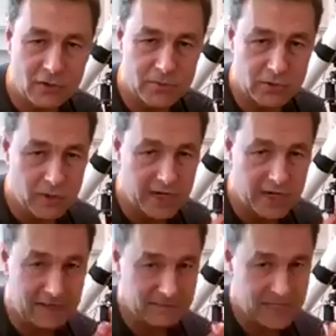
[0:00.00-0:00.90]
So you
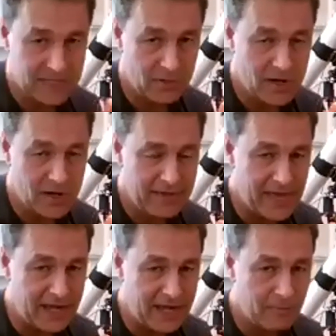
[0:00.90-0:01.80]
wanna keep your eye on
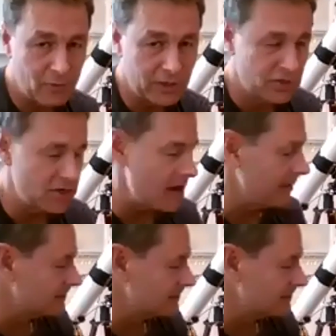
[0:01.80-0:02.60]
that number when you're shopping.